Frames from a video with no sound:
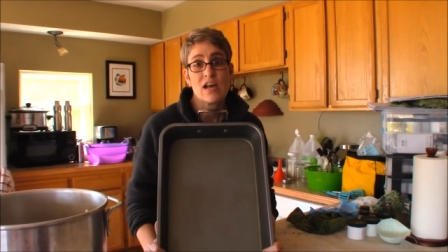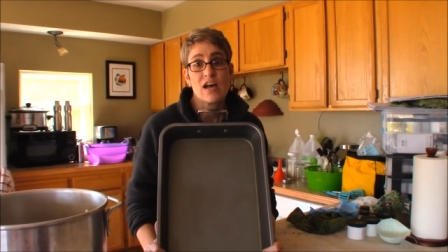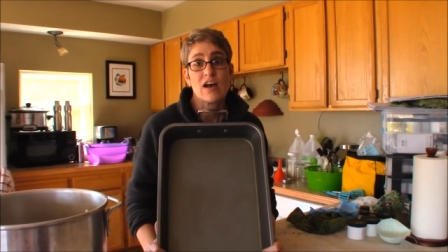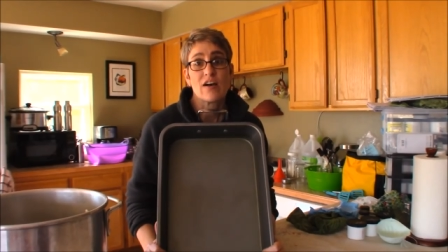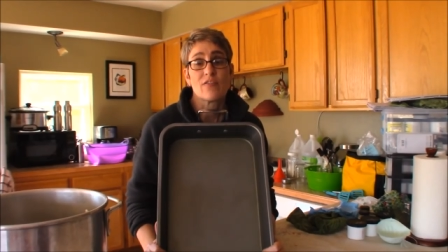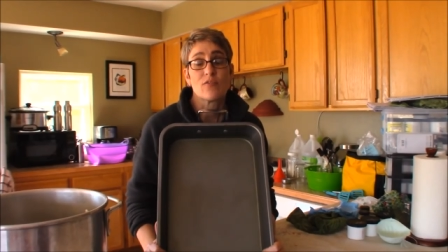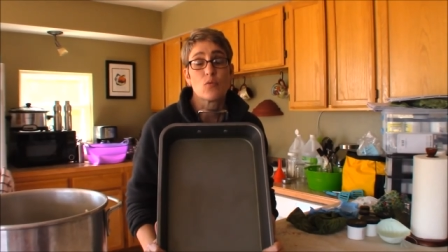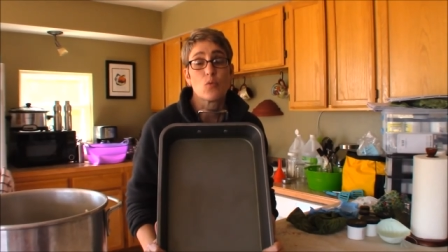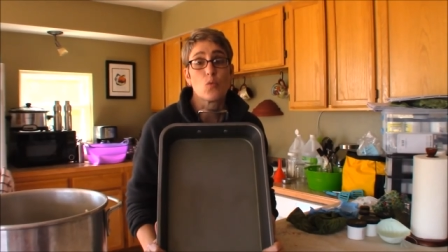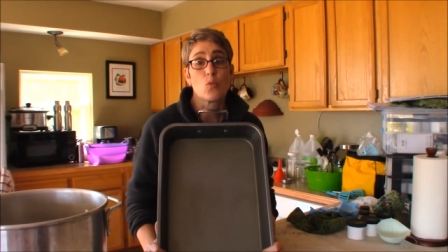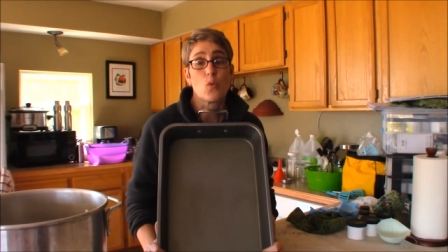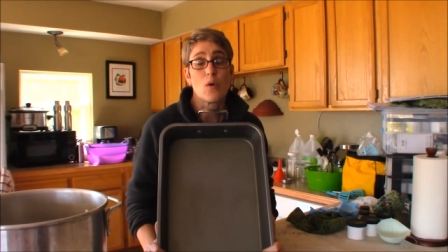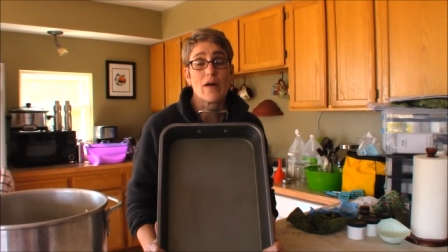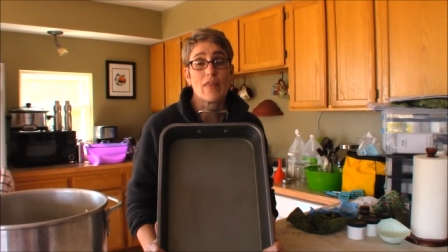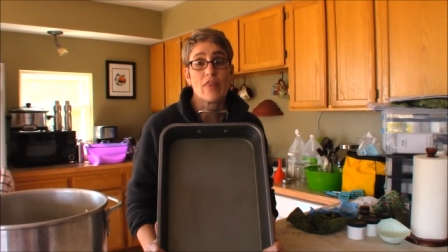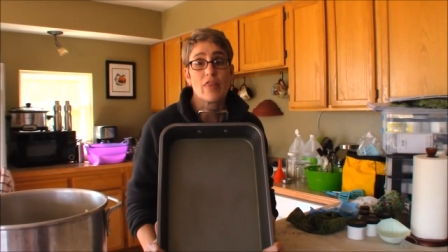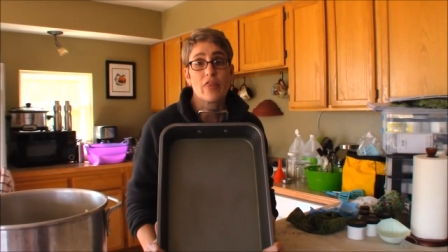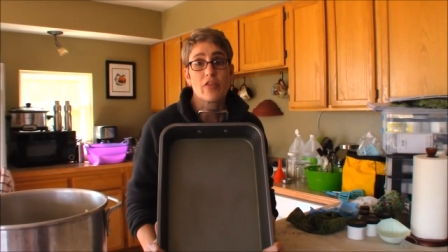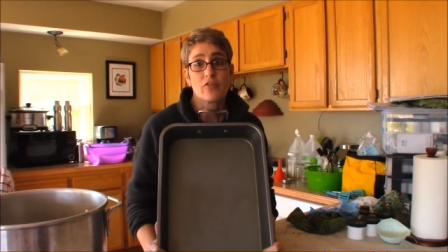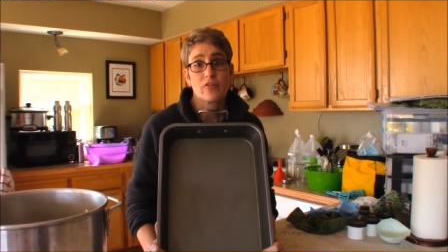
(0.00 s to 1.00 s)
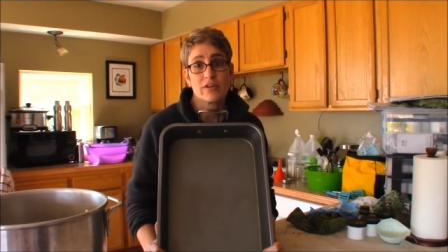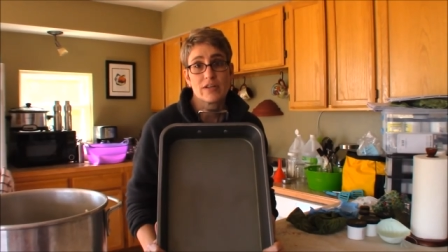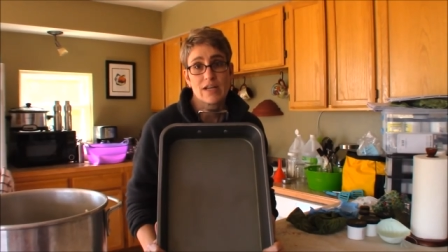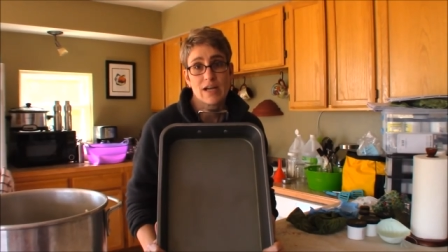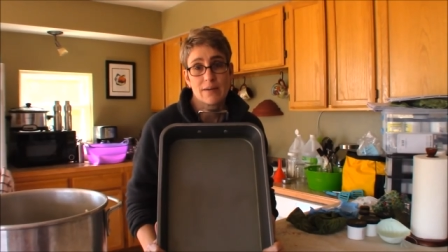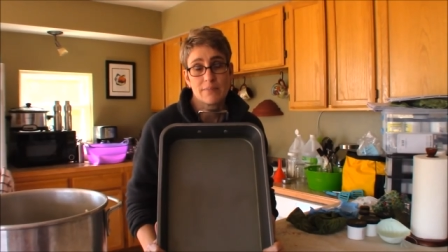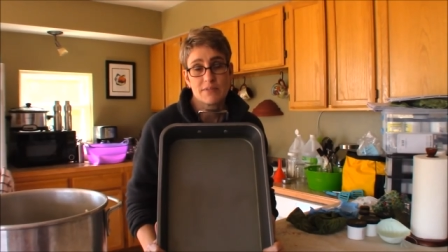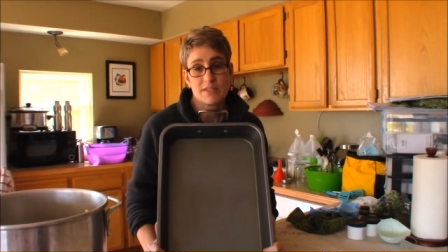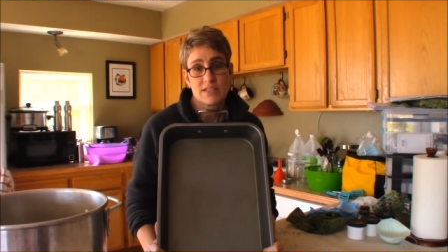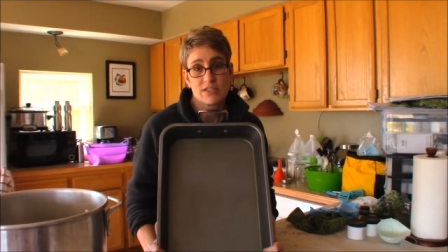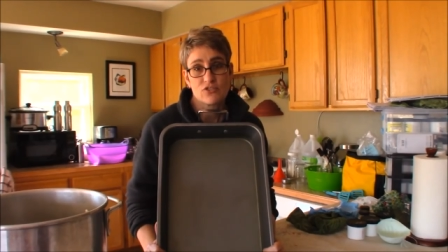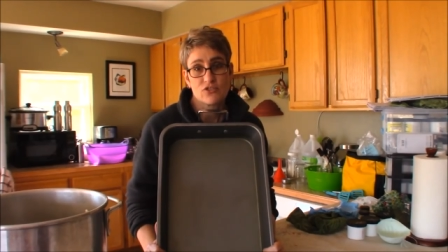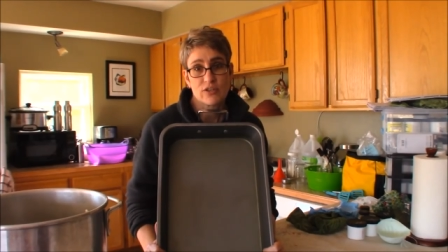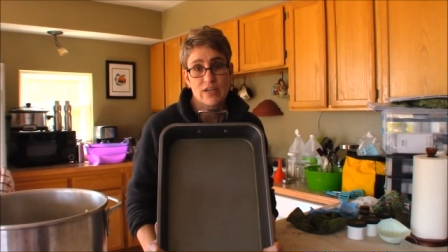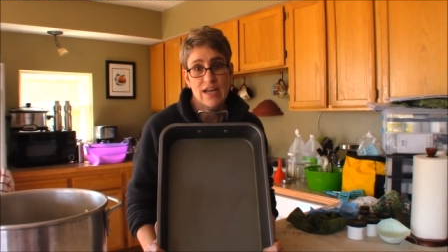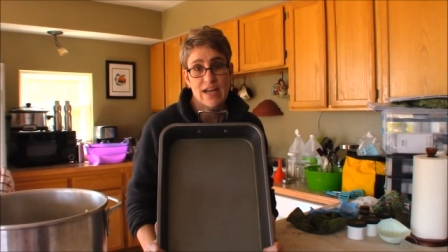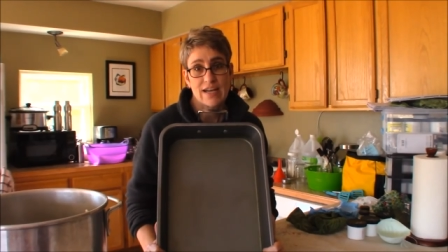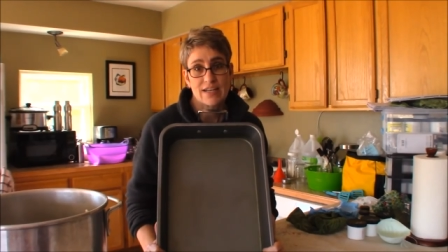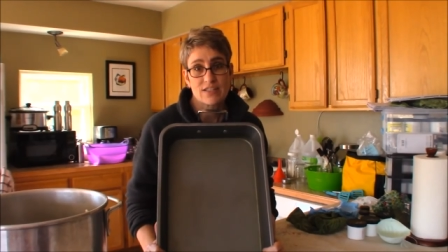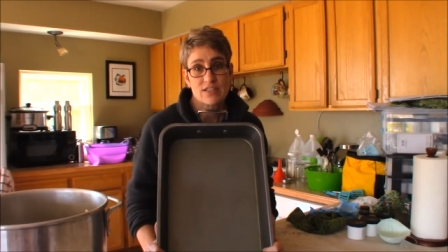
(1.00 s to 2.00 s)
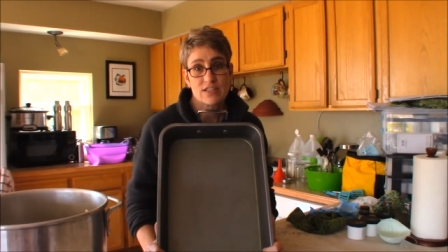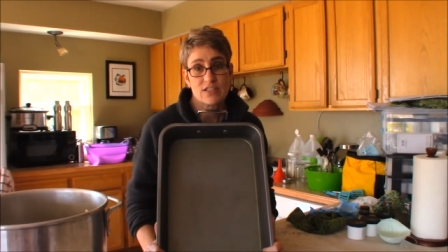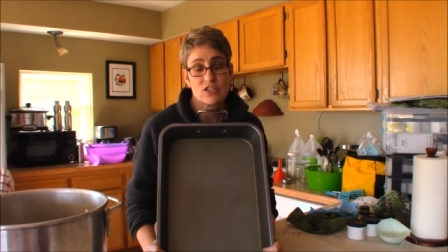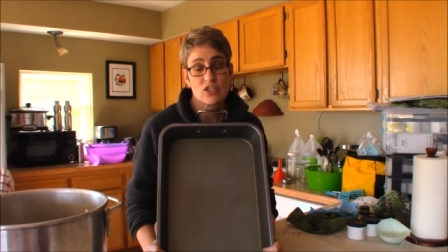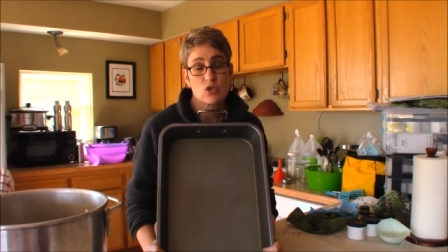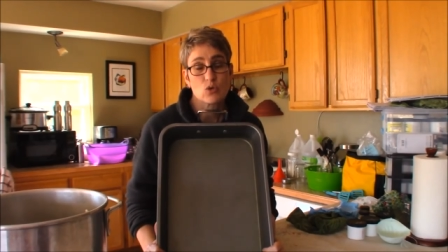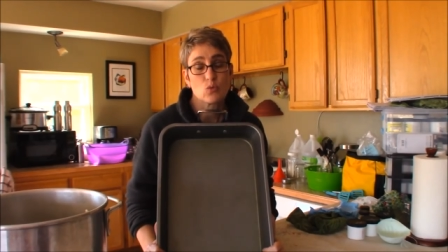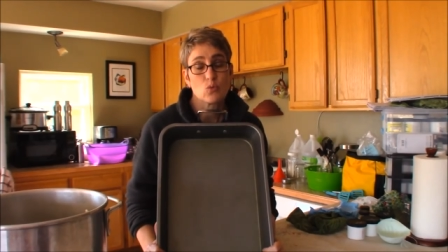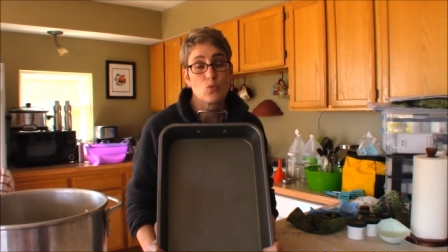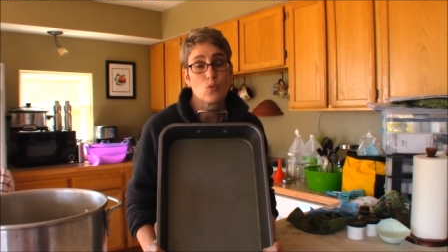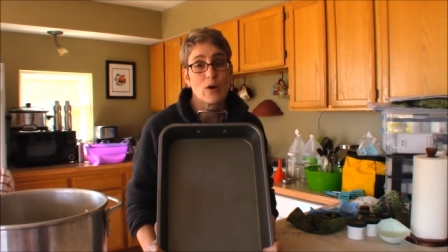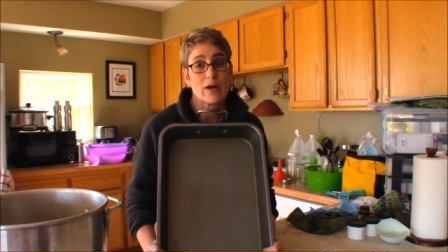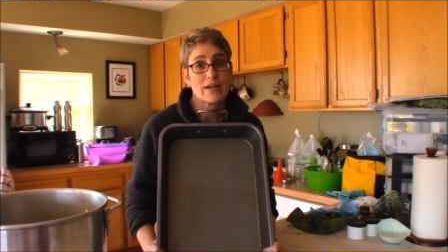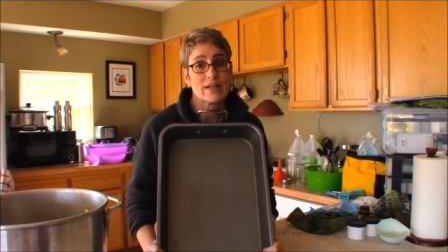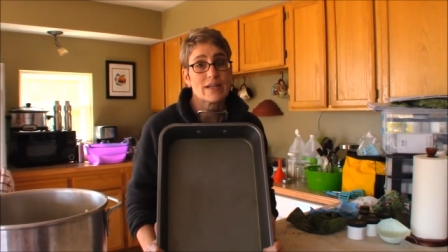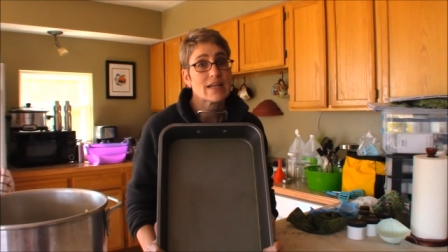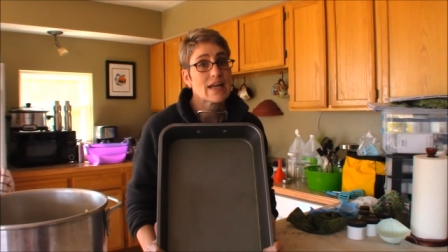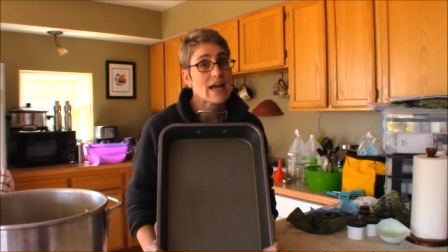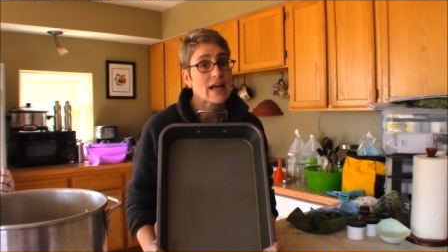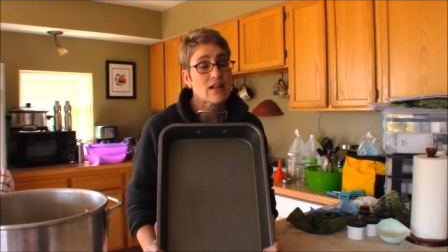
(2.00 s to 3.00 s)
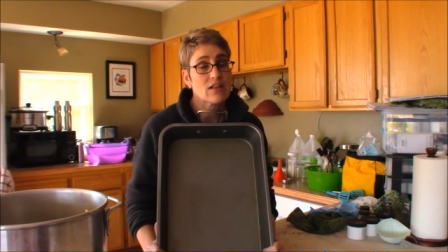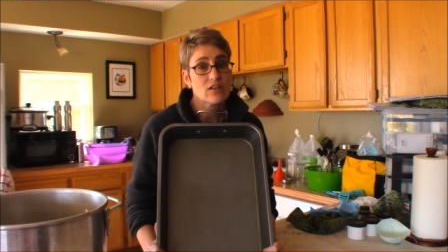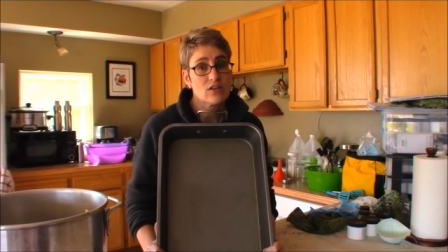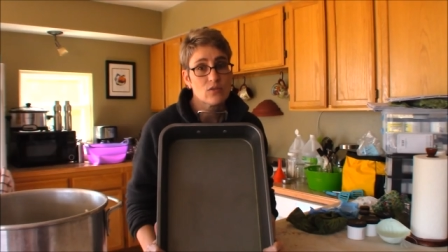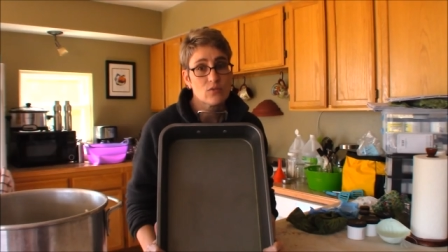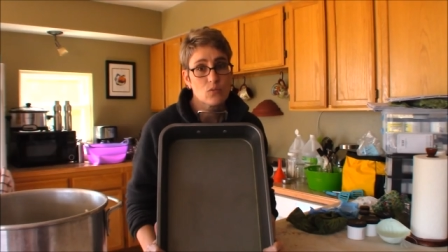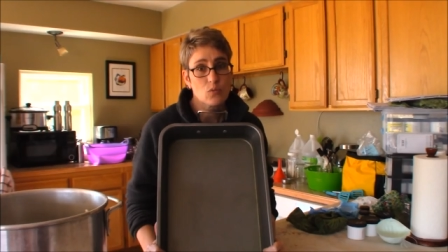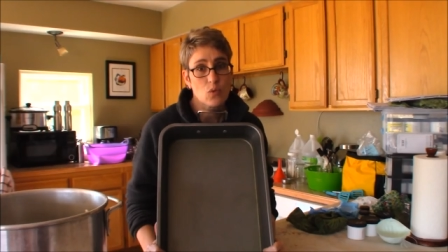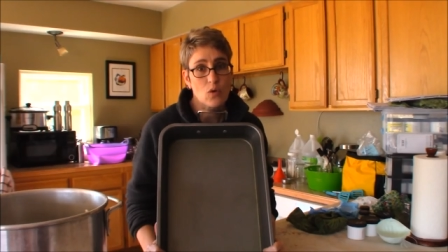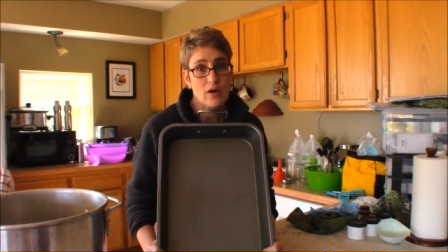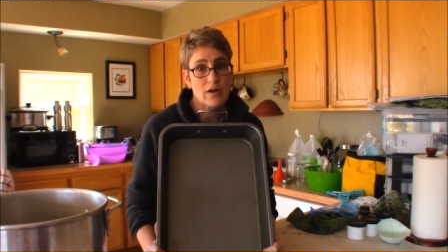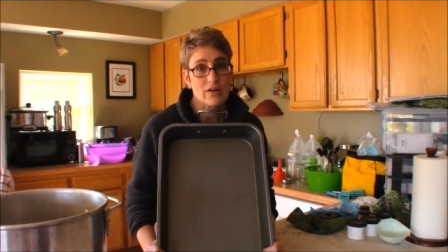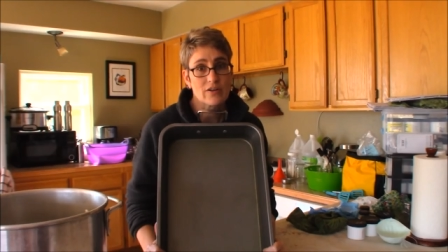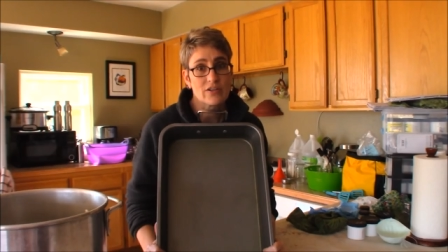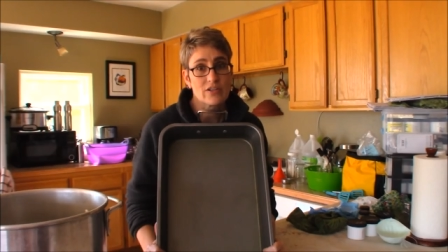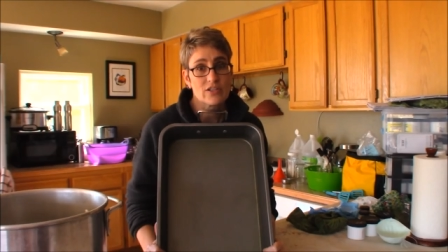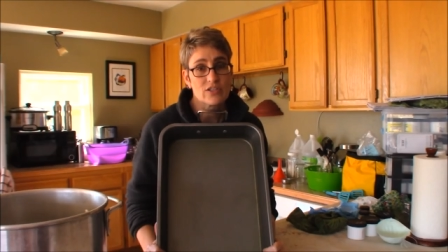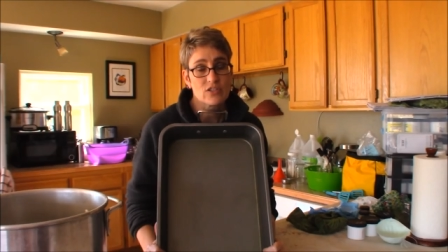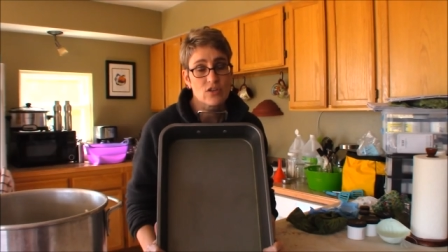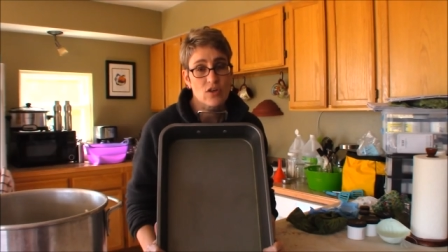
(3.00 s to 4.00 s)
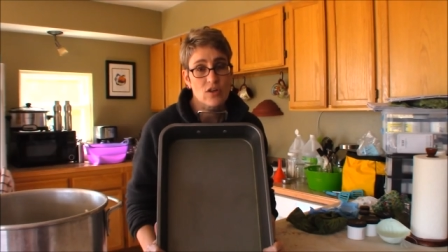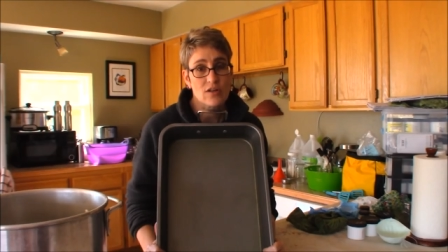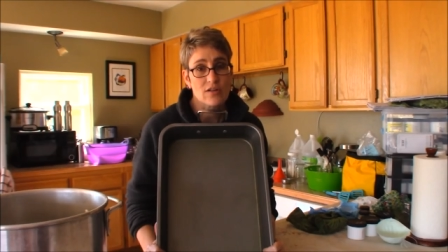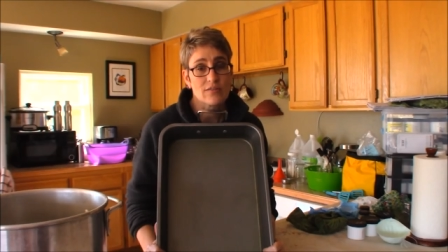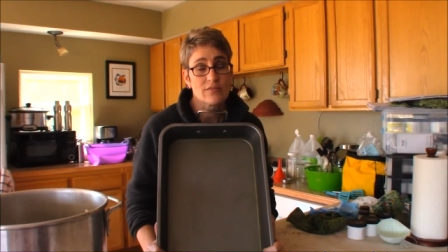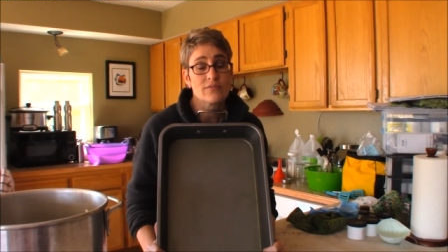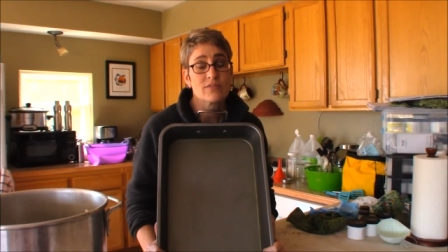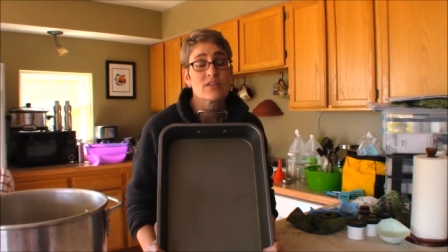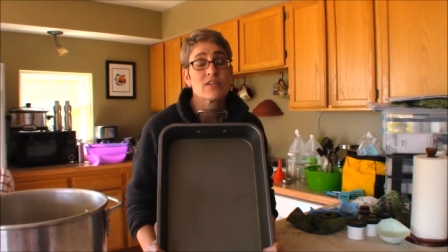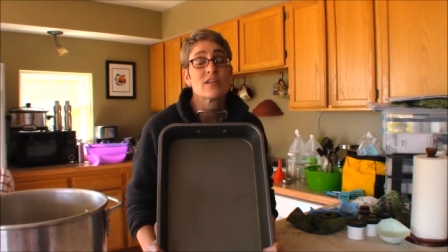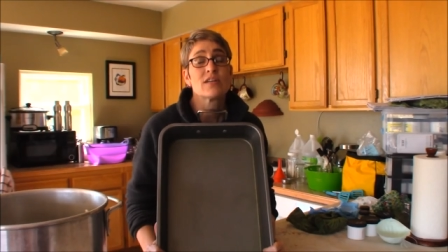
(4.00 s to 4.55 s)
of 1/3 cup citric acid to 1 gallon of water dissolved